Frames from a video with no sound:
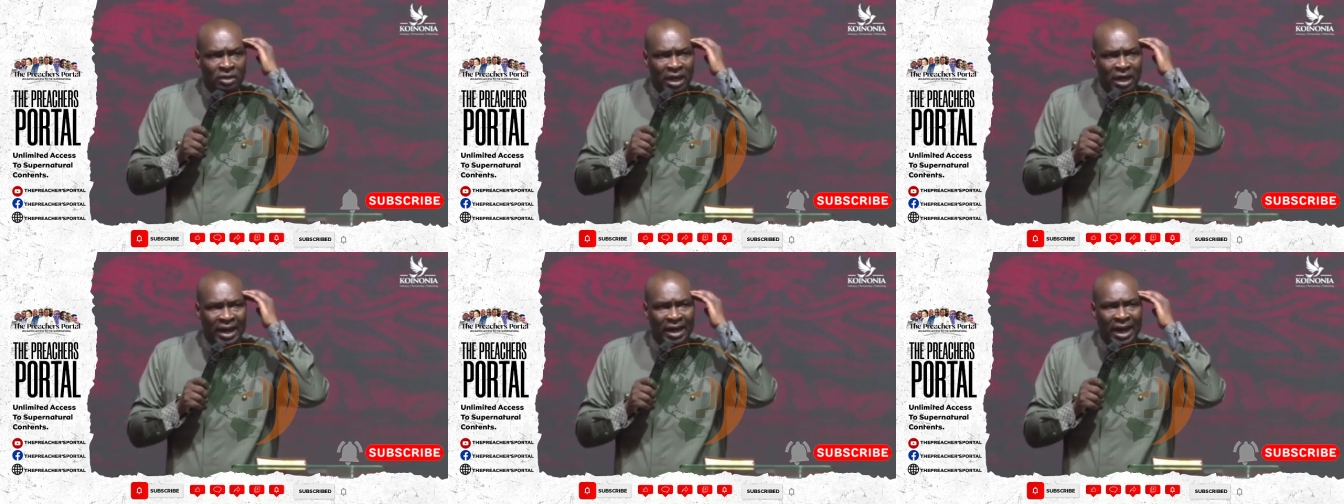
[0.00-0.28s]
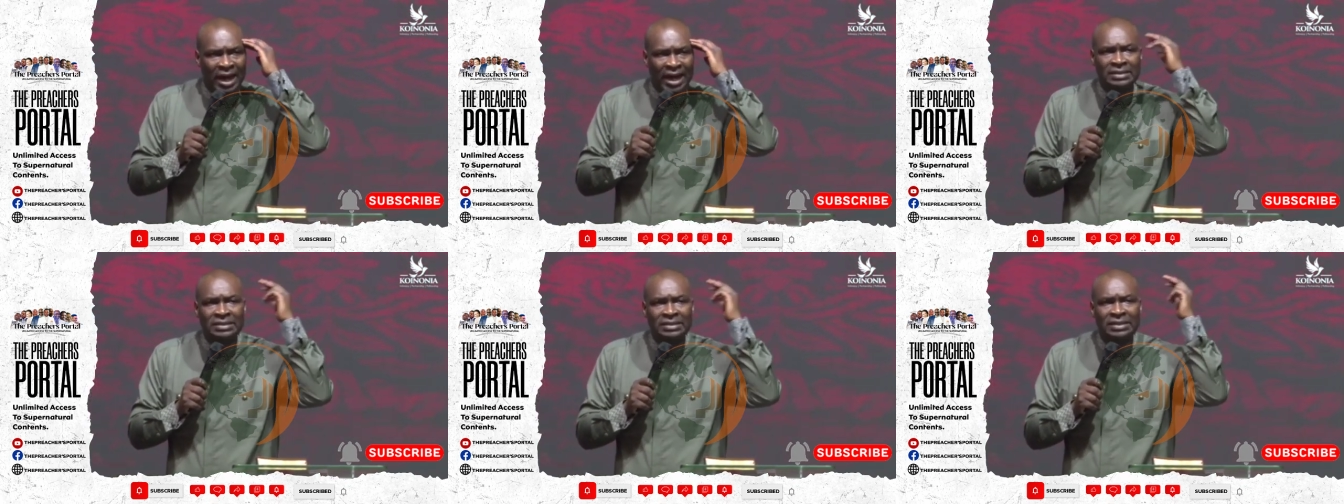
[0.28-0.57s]

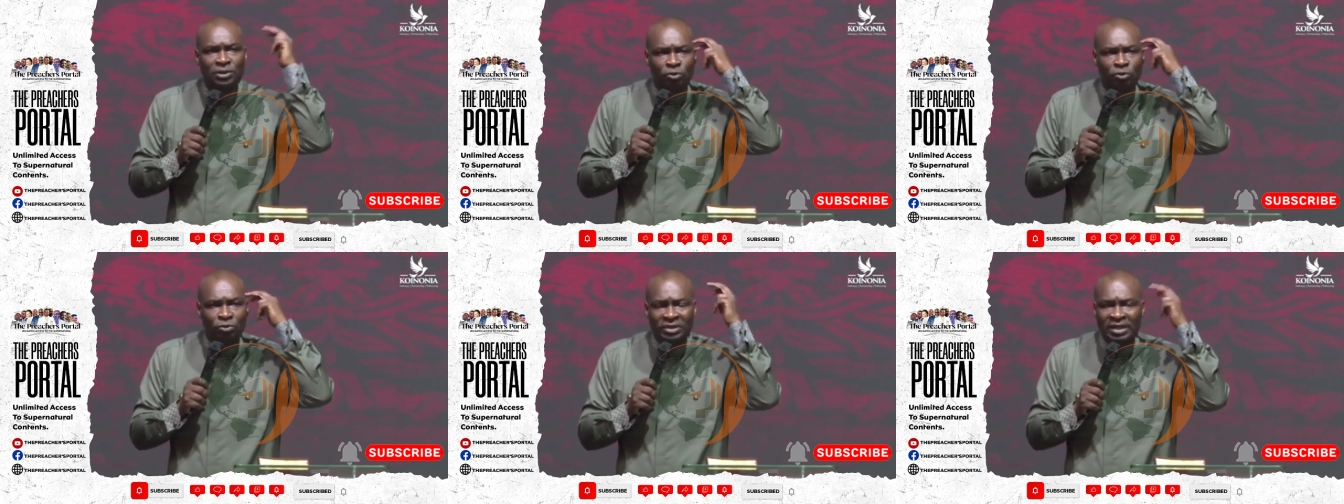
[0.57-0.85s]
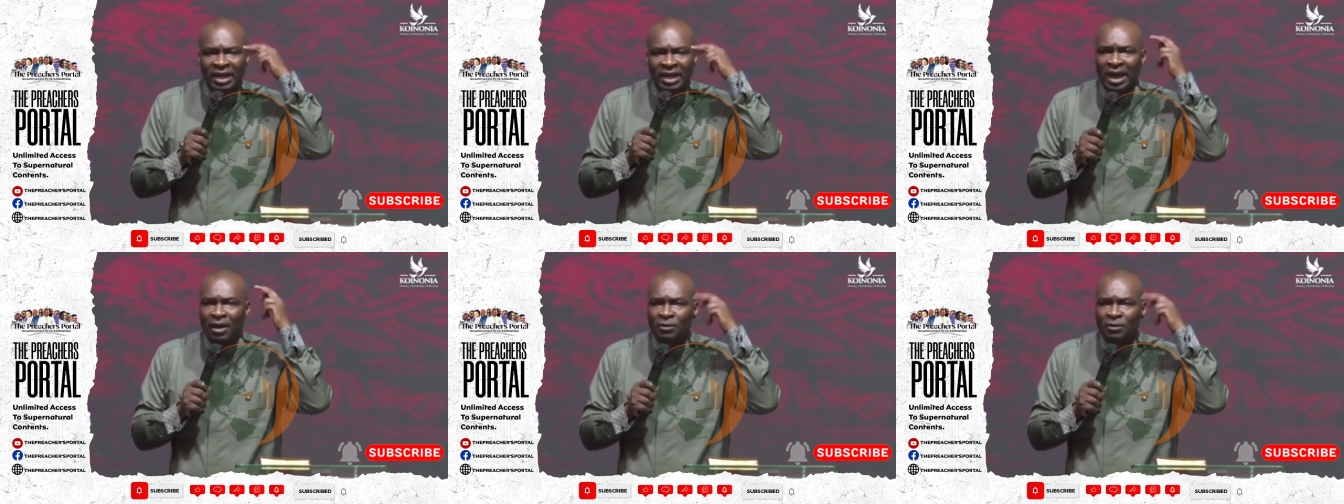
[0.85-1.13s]
And I teach you
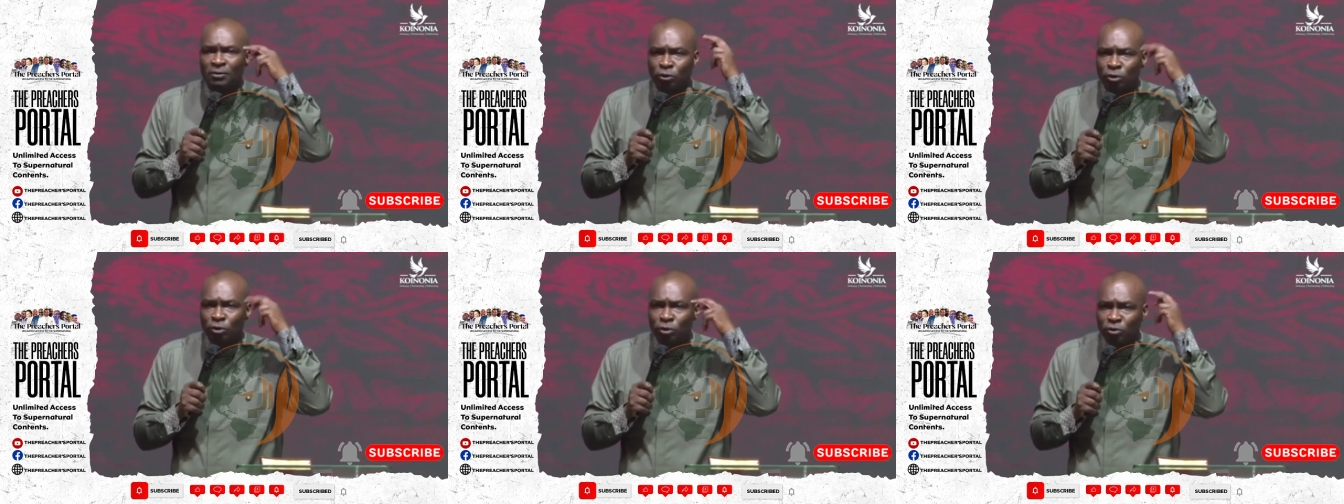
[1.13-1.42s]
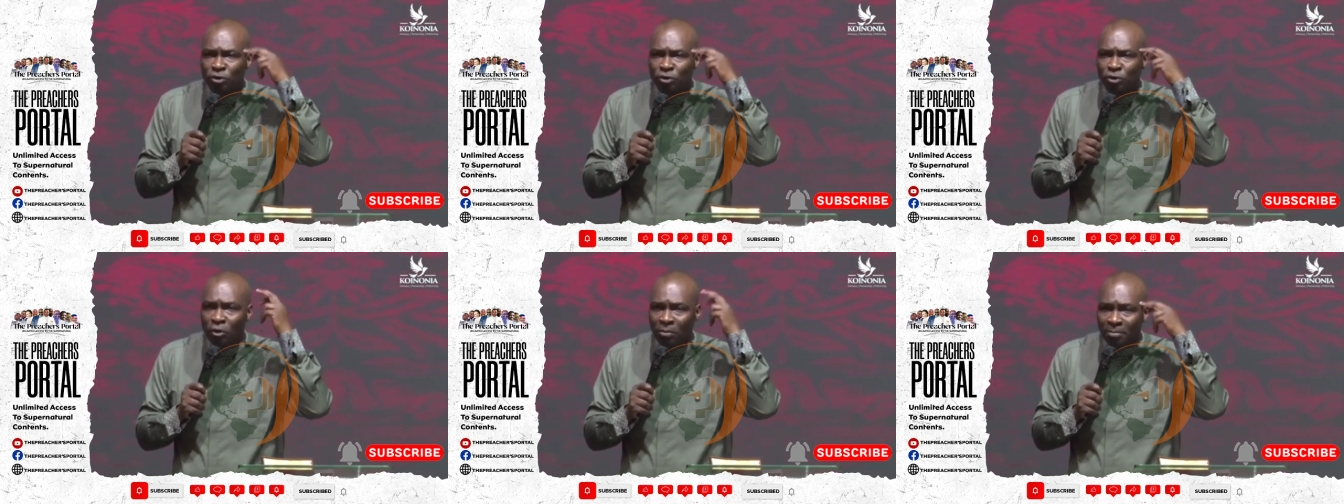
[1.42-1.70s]
there how to
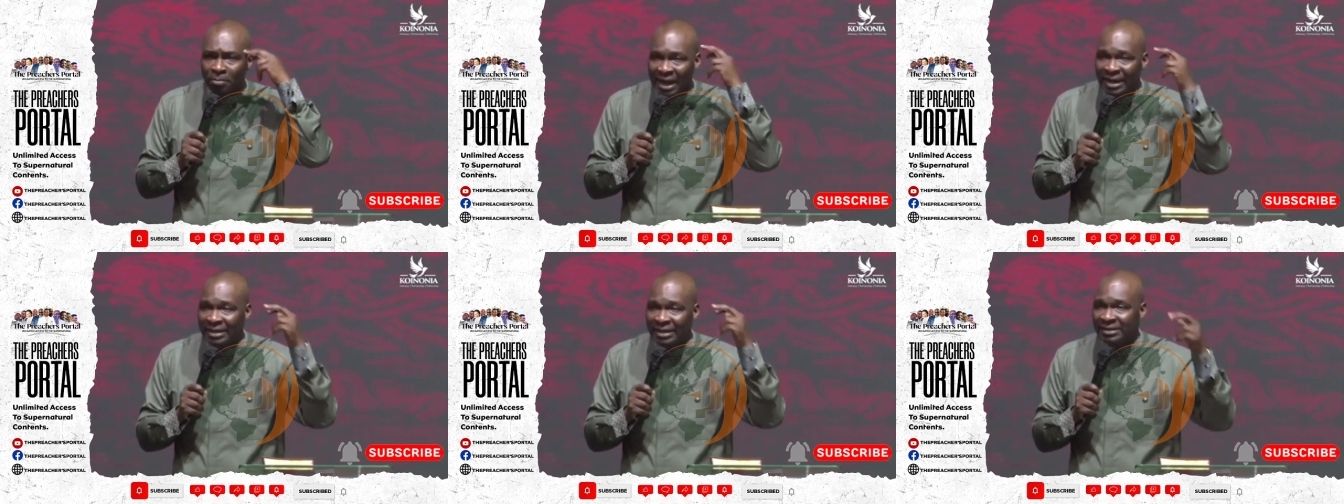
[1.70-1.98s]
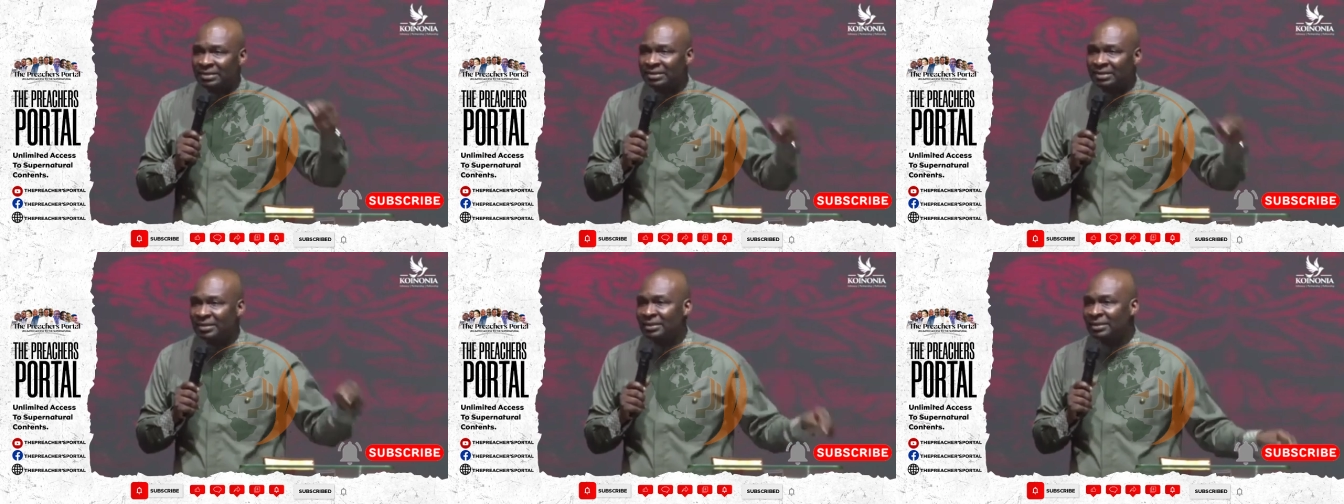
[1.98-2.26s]
use your
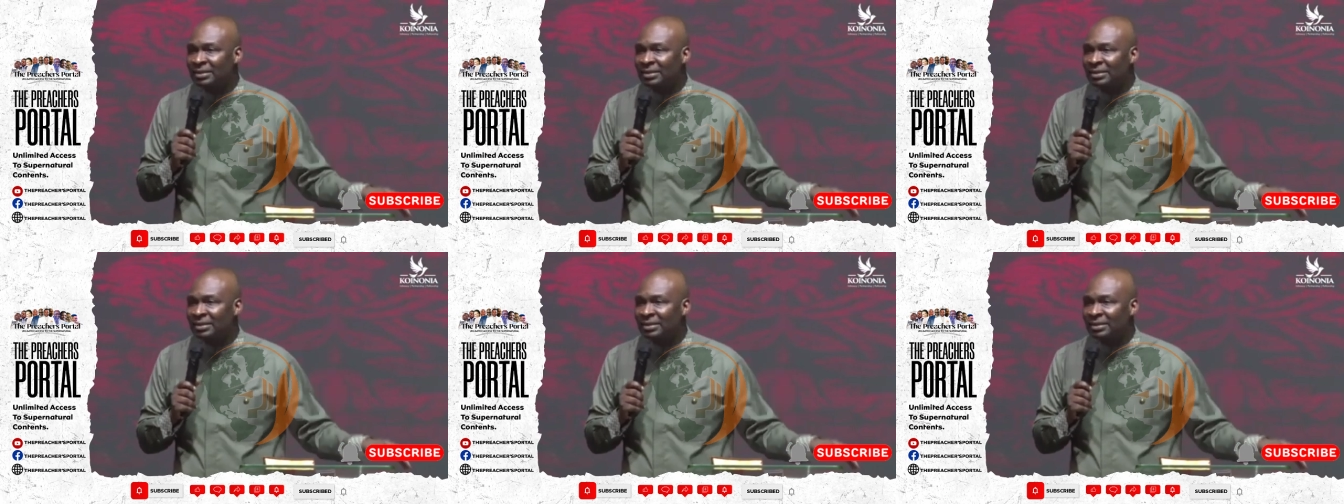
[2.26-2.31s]
mind.